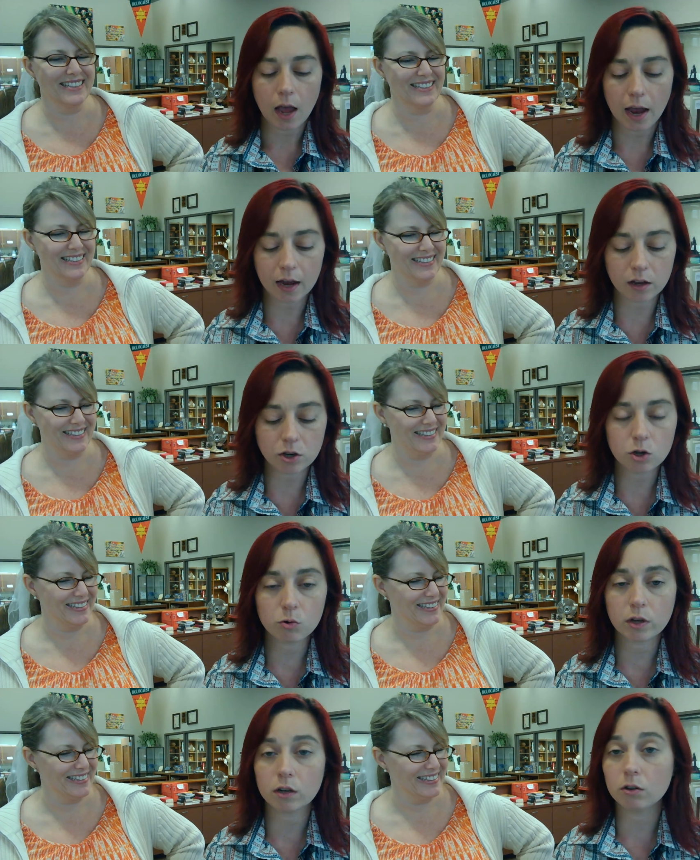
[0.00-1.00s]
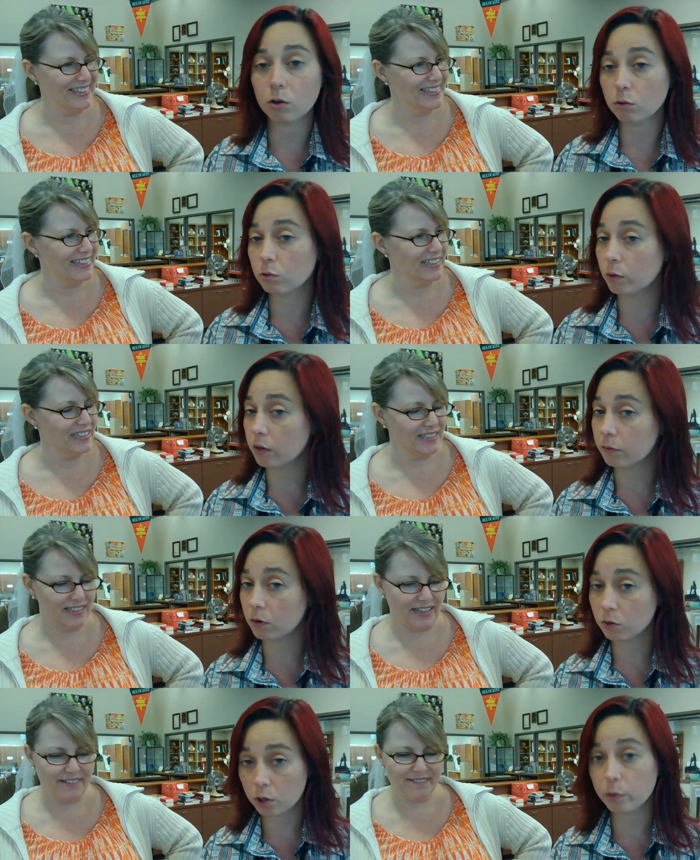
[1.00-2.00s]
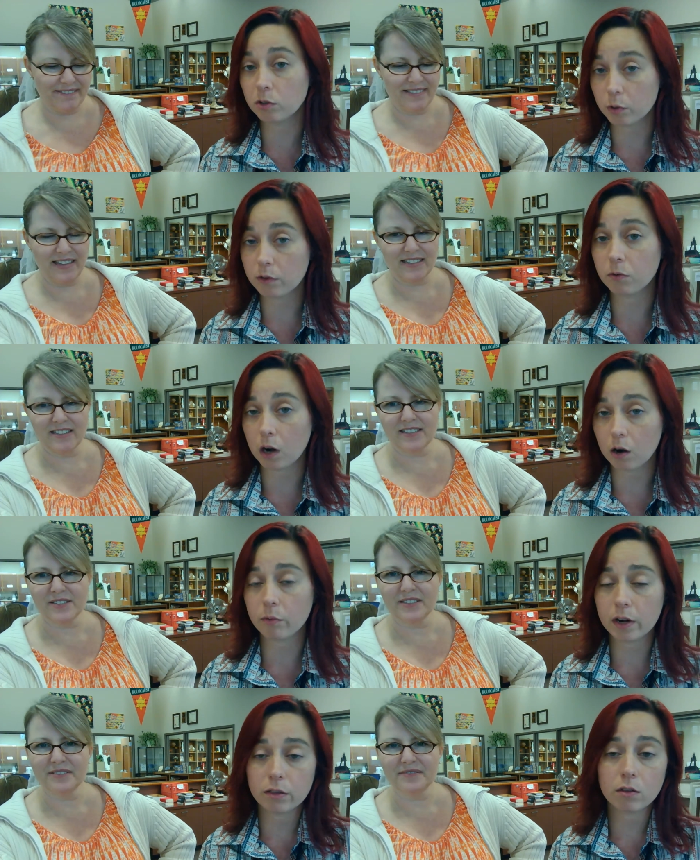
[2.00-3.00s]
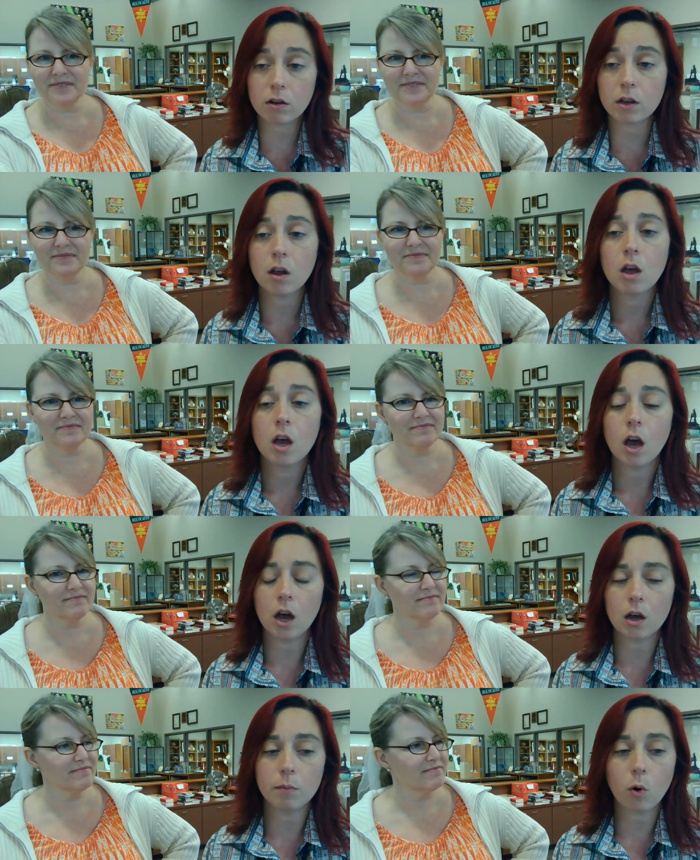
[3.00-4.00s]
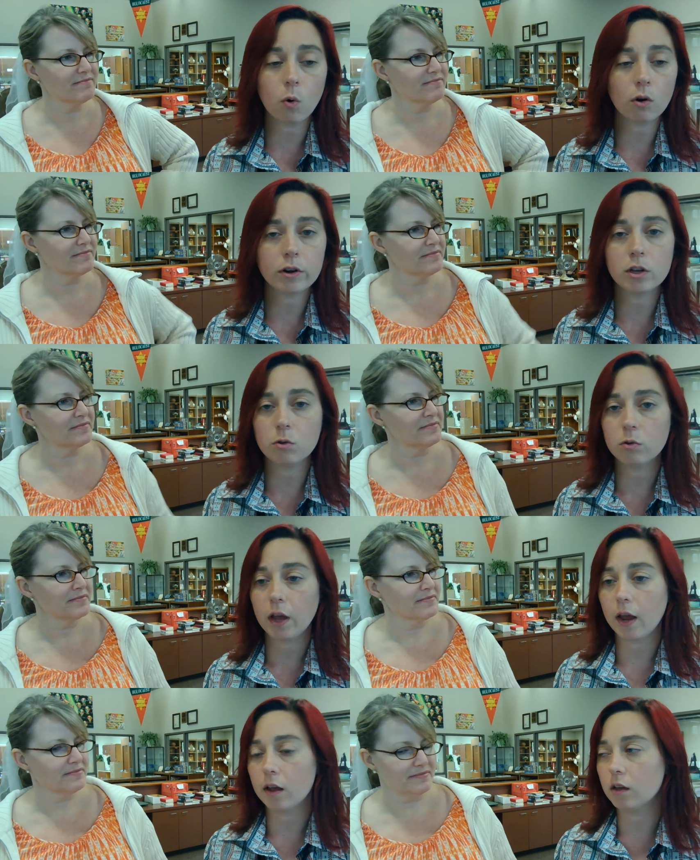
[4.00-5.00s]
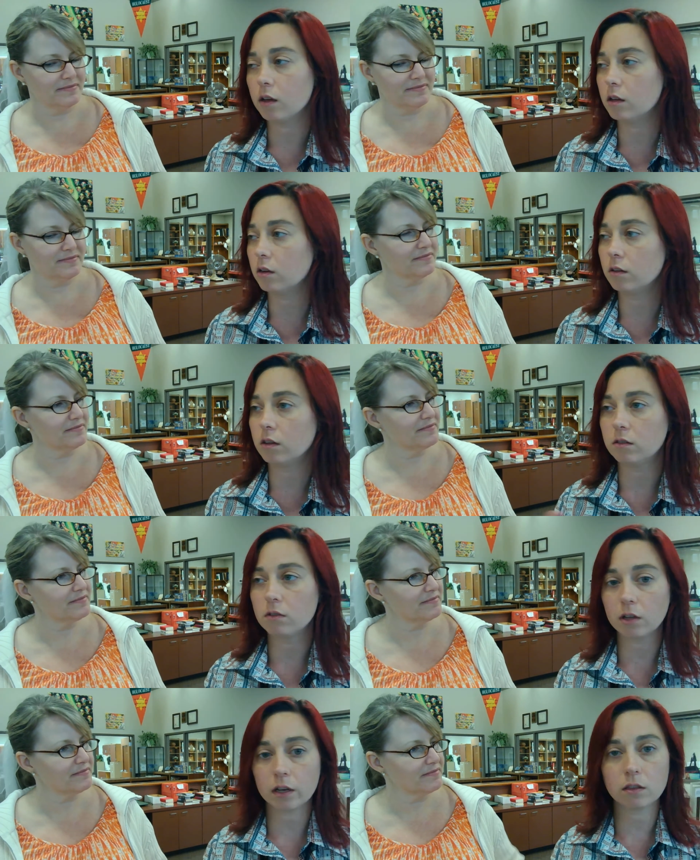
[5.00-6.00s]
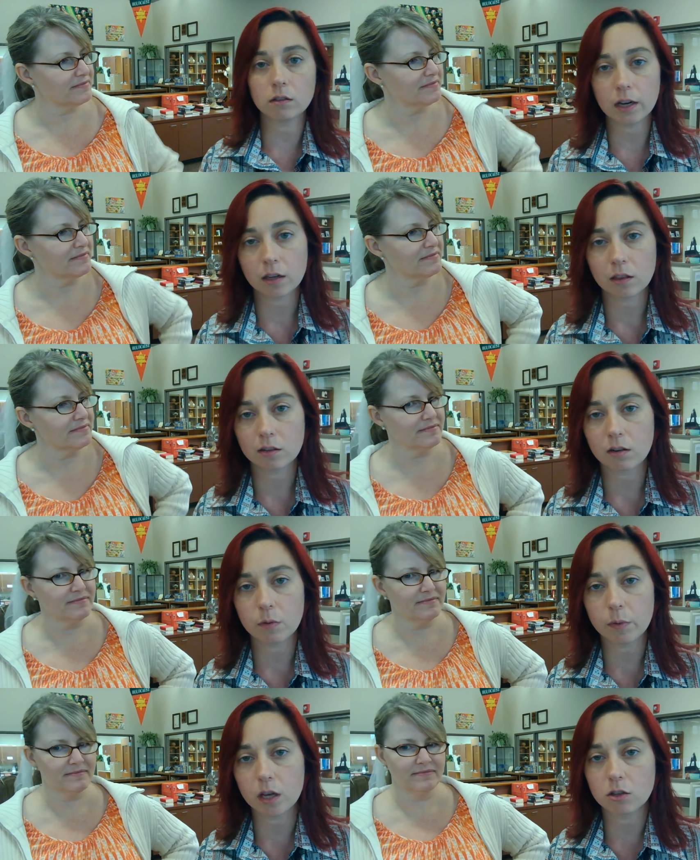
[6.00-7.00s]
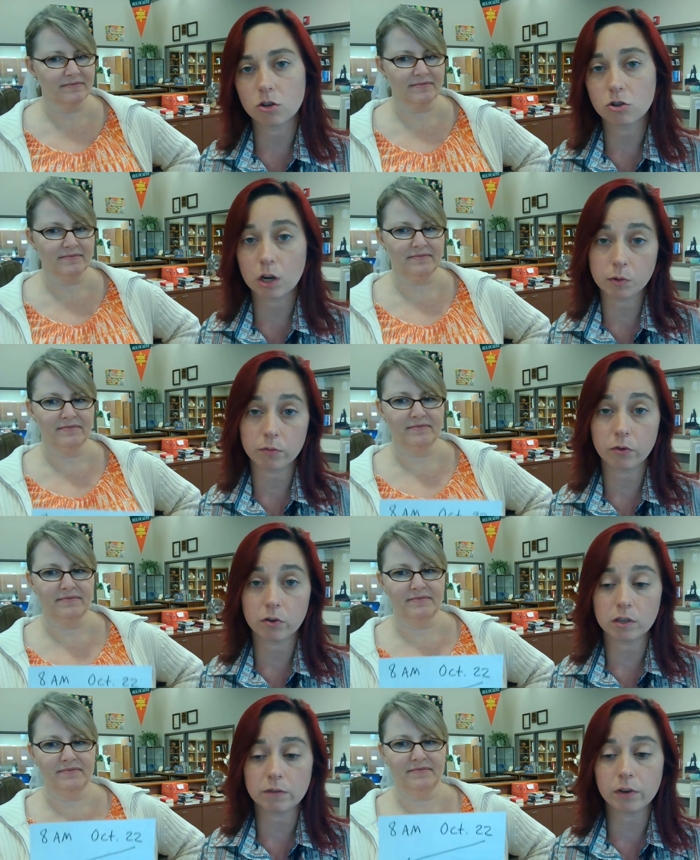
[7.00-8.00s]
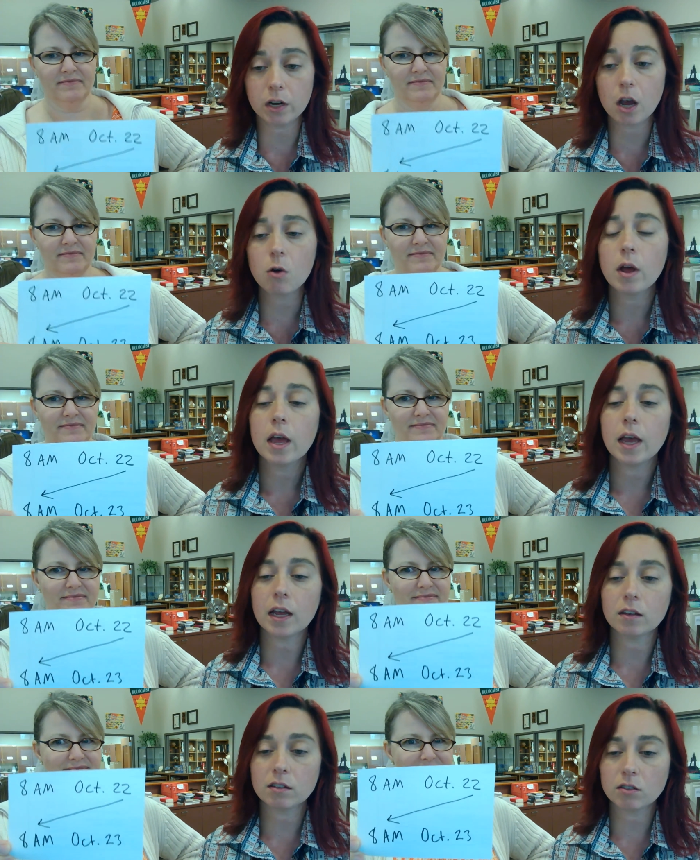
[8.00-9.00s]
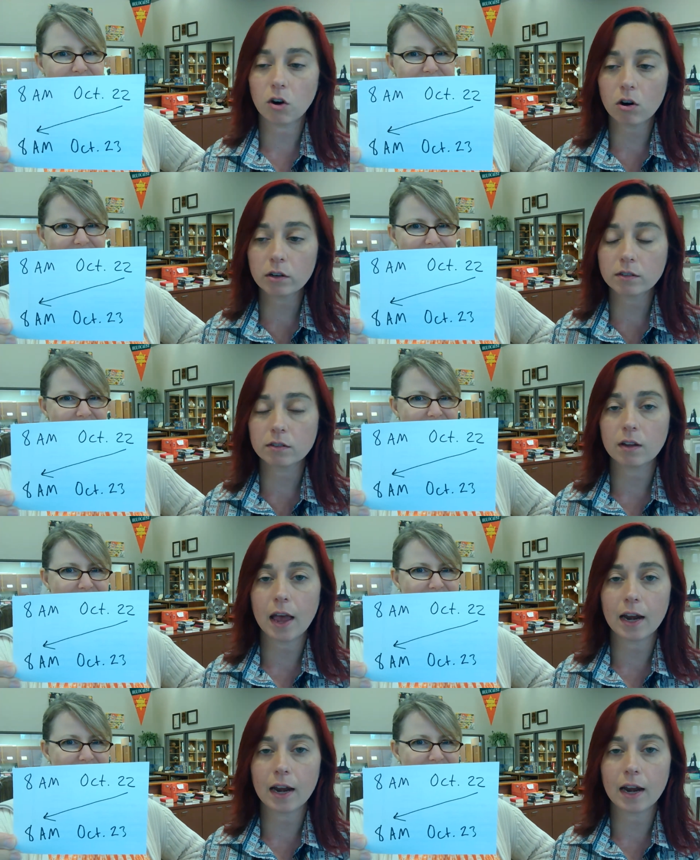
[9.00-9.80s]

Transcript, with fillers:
Speaker 1: And you can Google twenty-four, Dewey's twenty-four hour readathon, um, or you can click the link that's going to be in the description for this video. It starts at